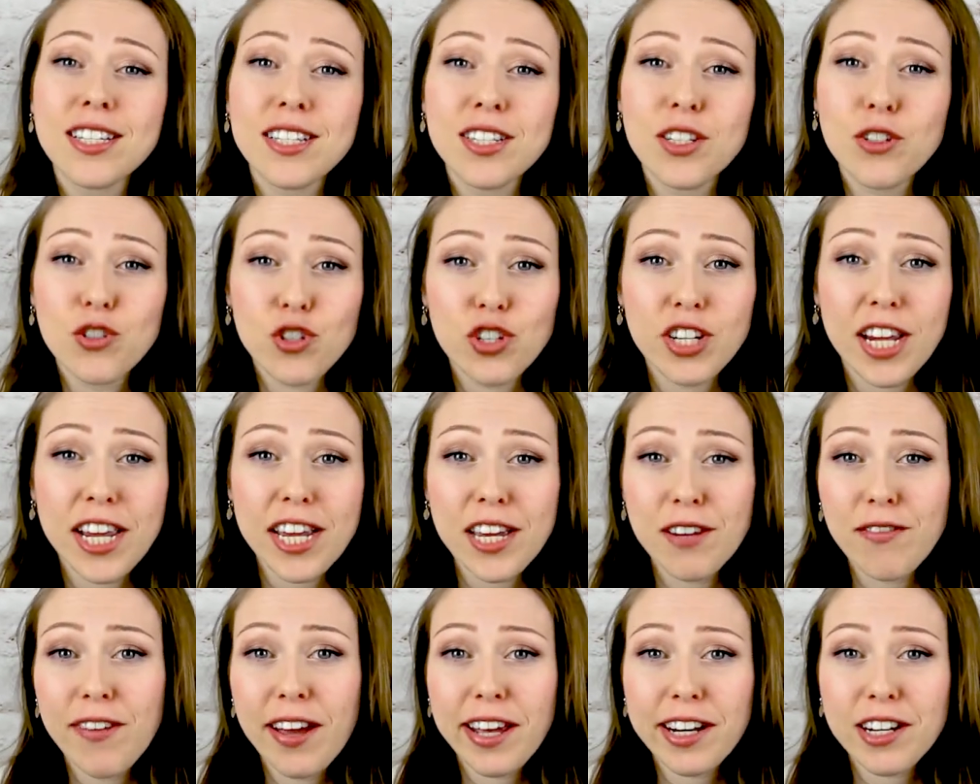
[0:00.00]
you should take
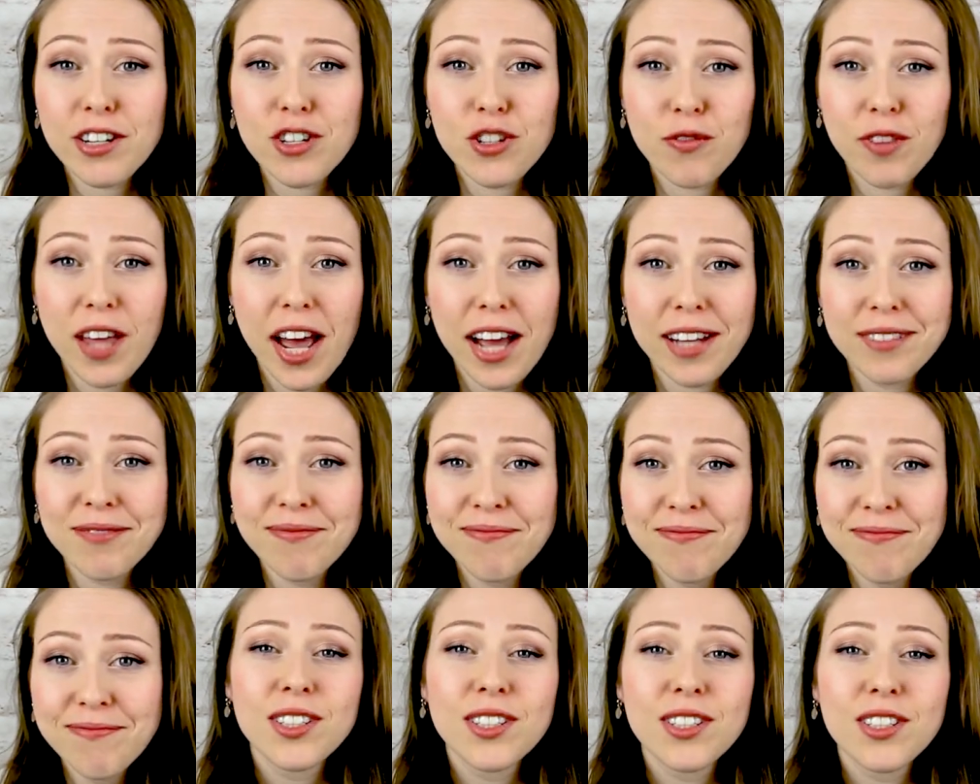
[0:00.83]
advantage of that.
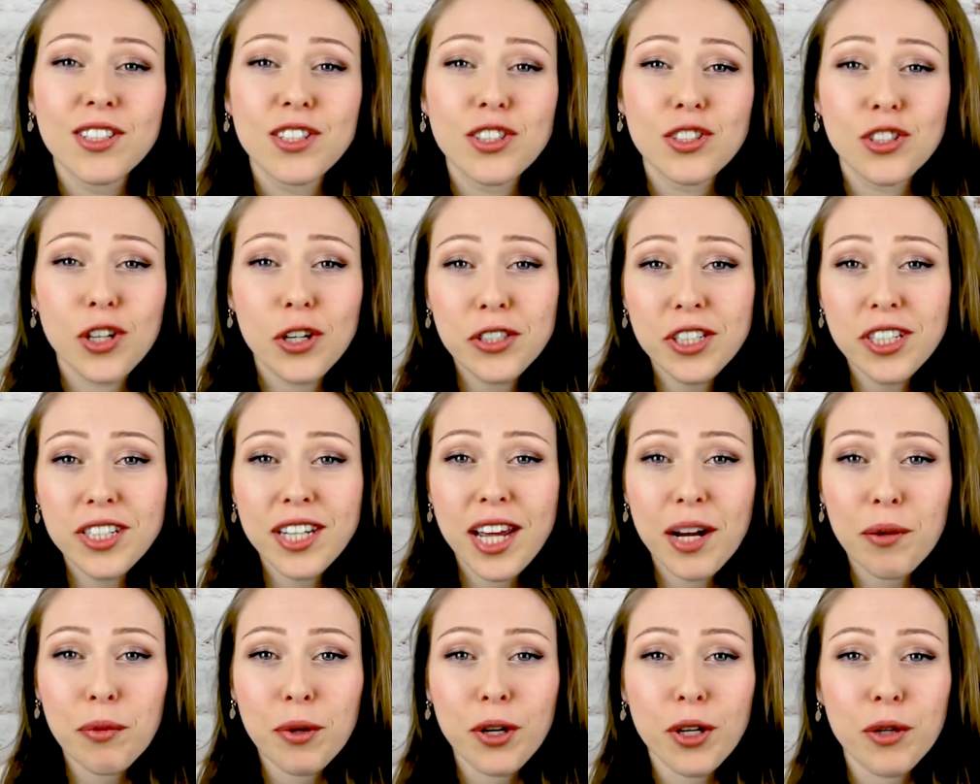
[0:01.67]
Start to
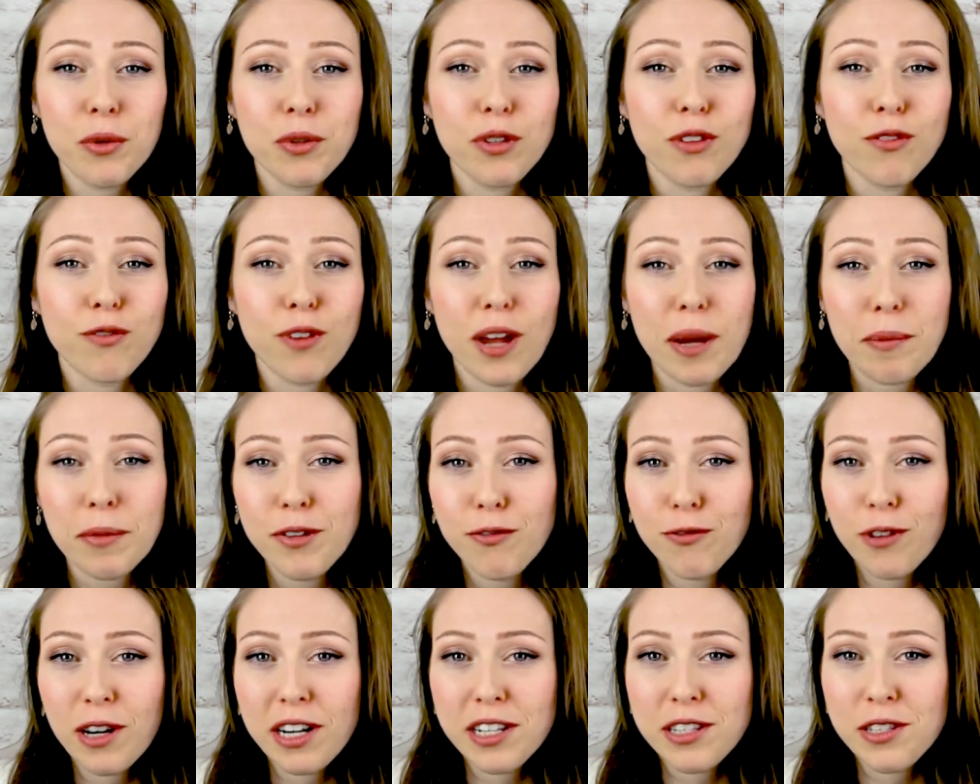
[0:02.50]
network with family
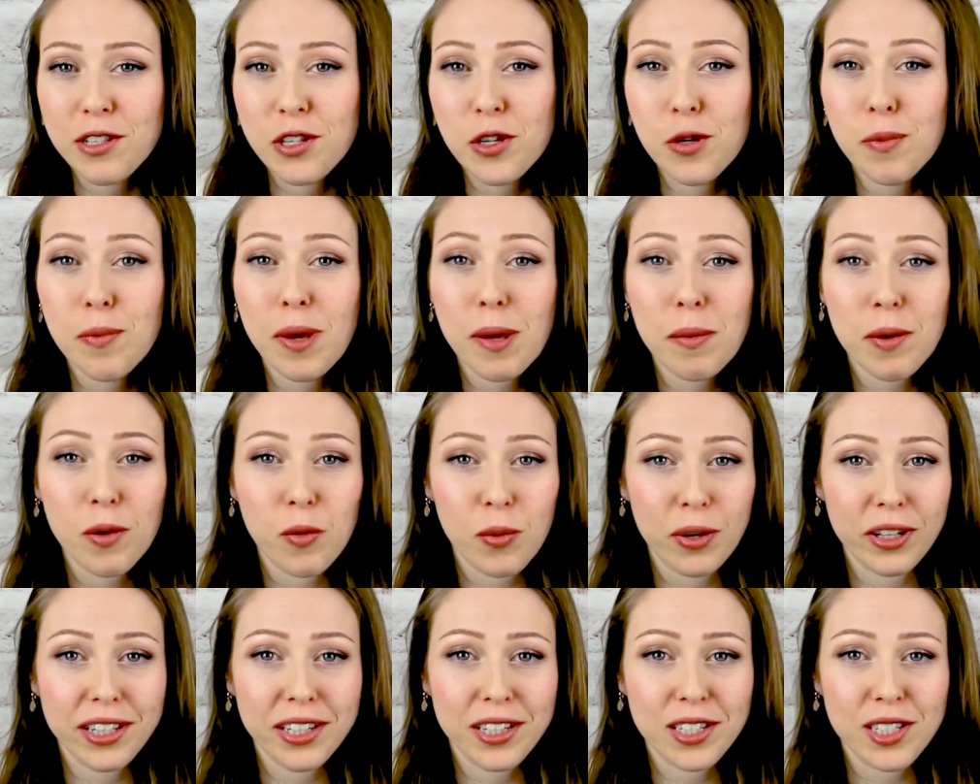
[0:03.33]
friends who may be
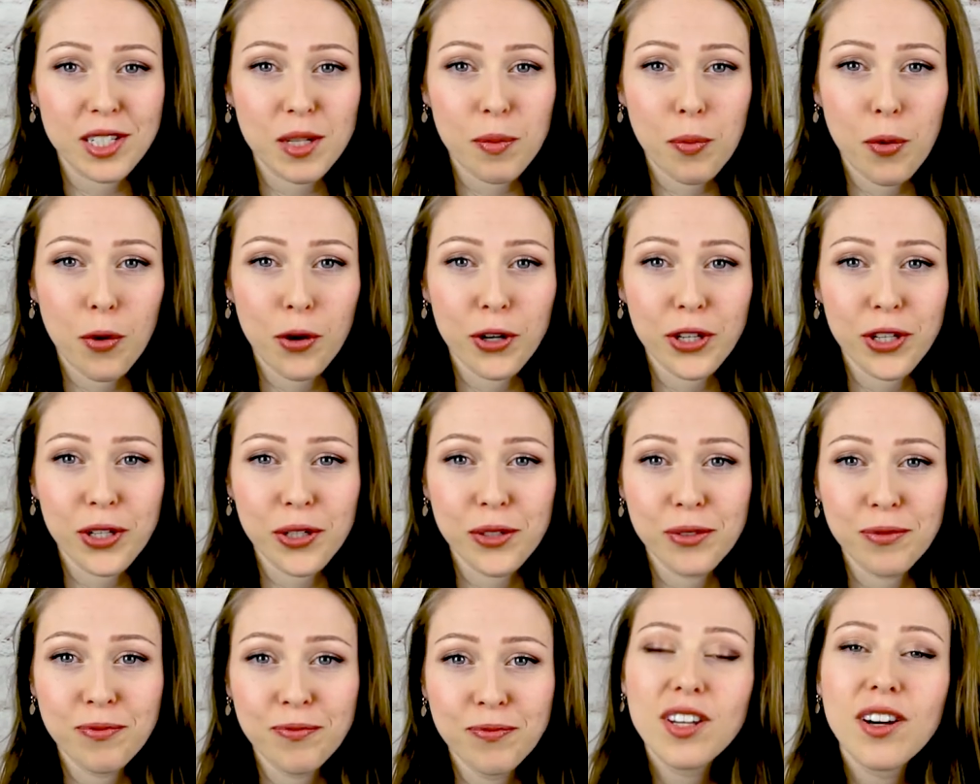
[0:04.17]
willing to support you.
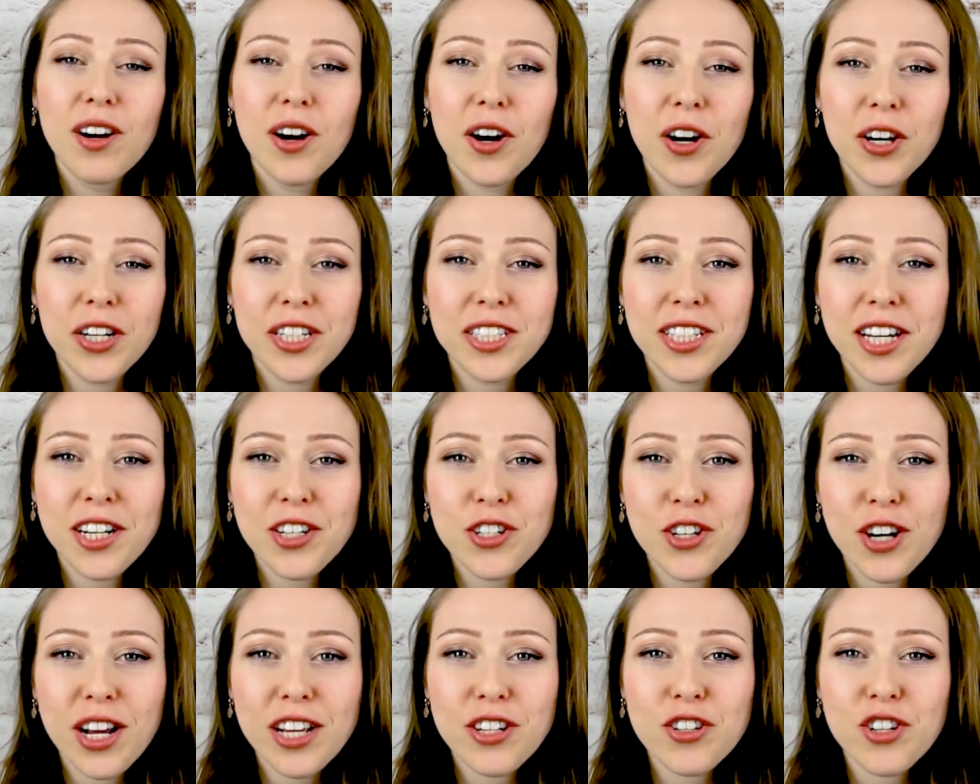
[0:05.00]

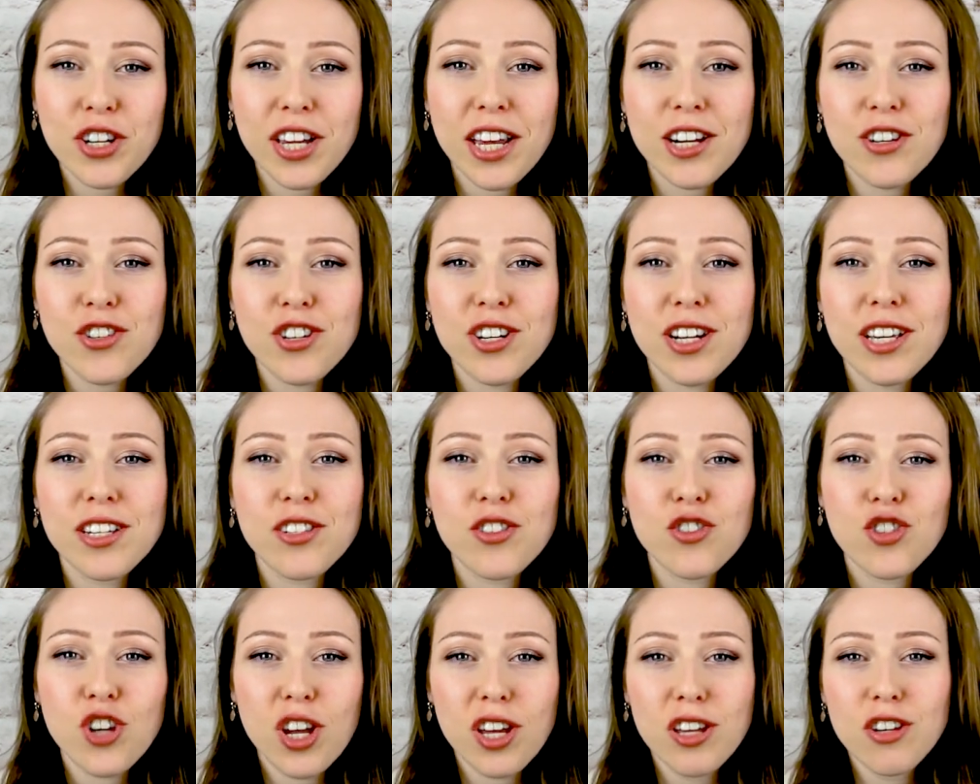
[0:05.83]
Architecture education has
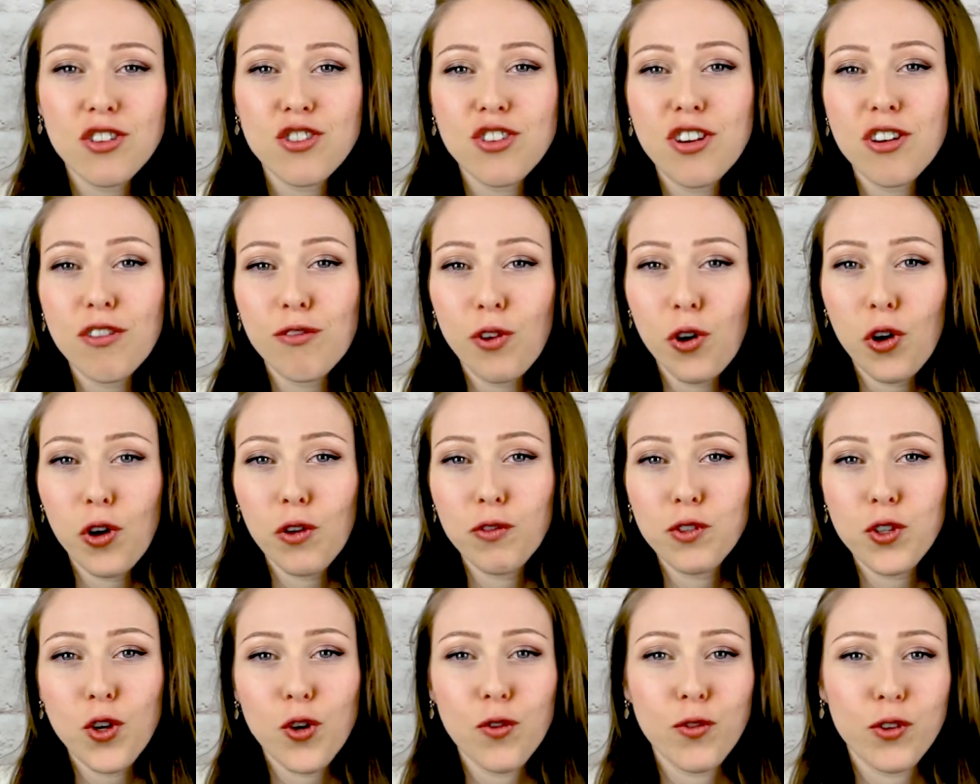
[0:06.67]
changed and
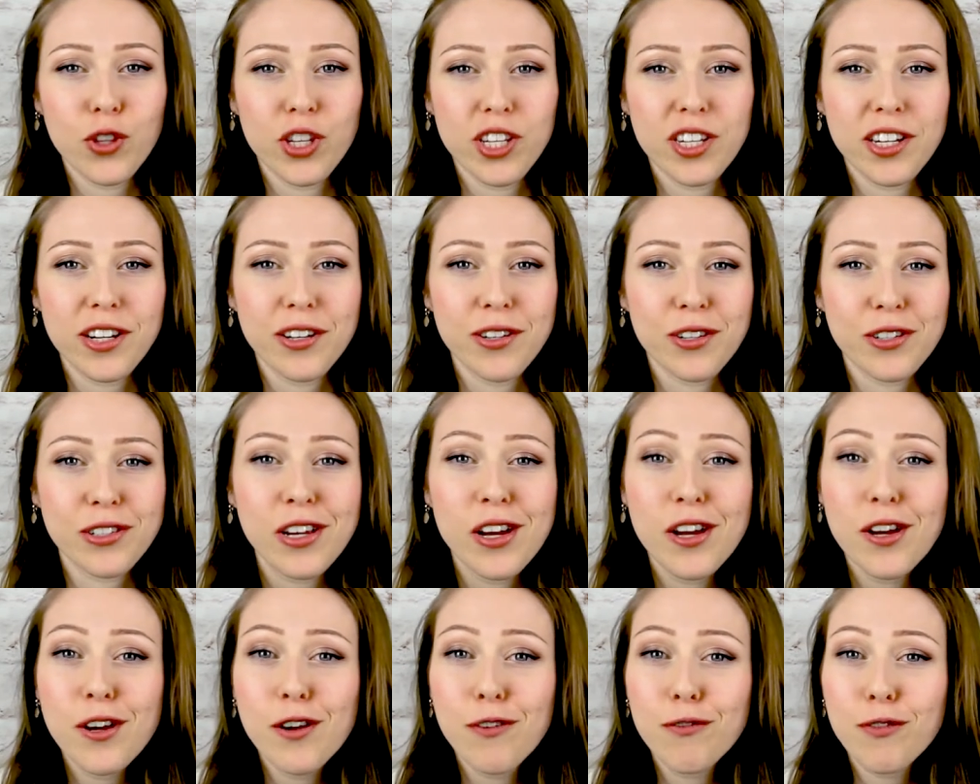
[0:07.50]
evolved over the years
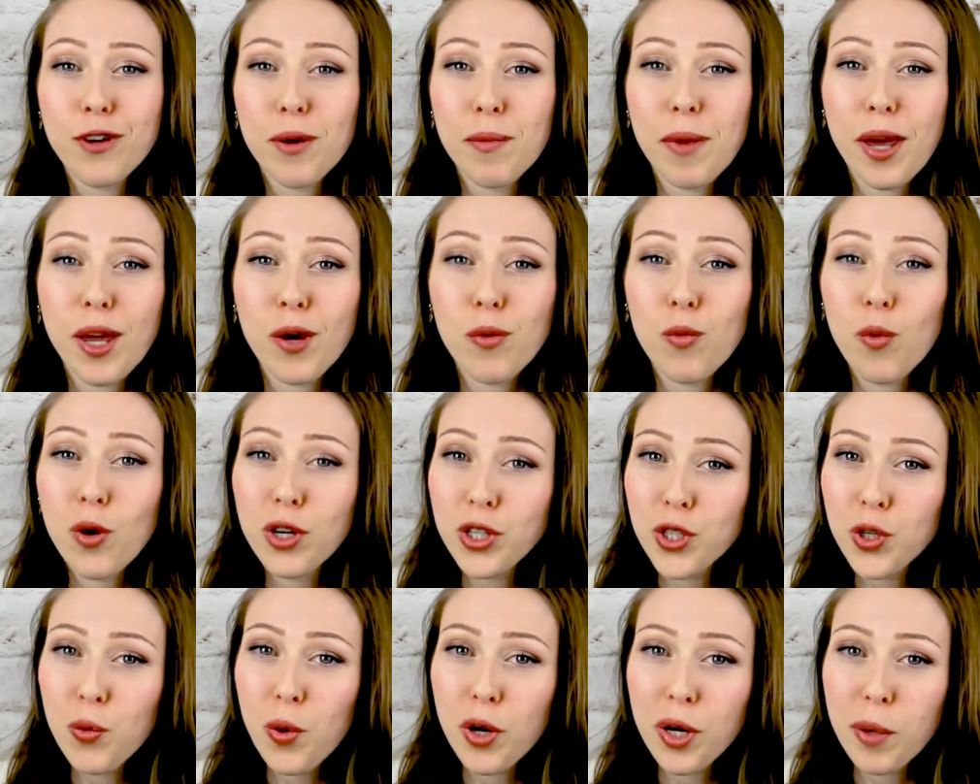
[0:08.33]
from a
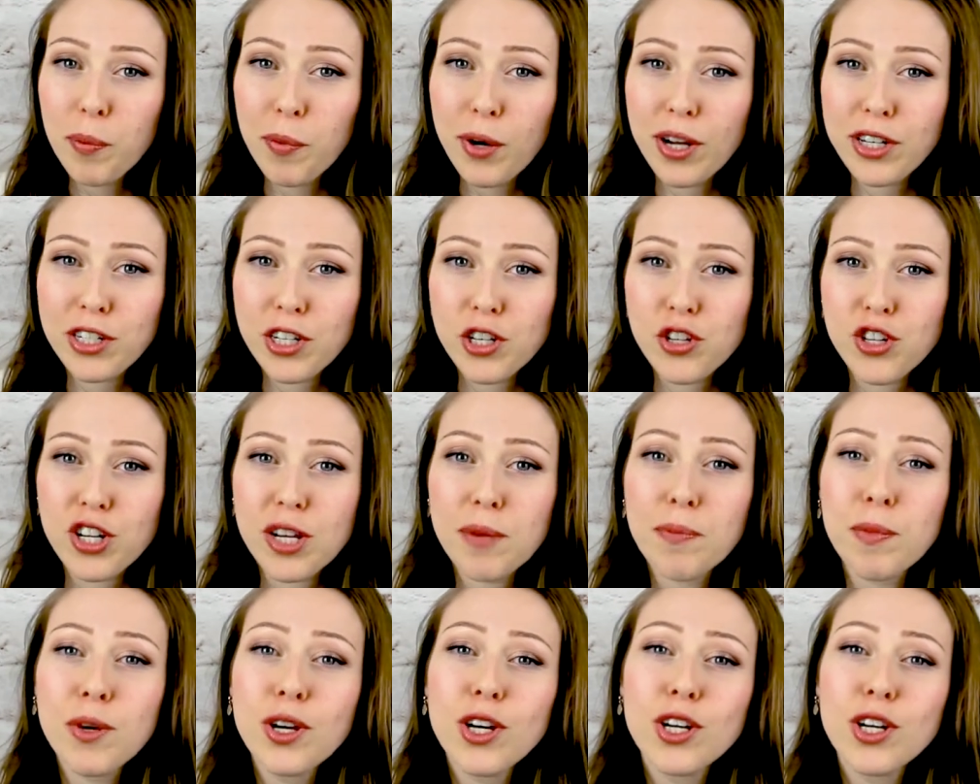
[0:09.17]
one-to-one apprenticeship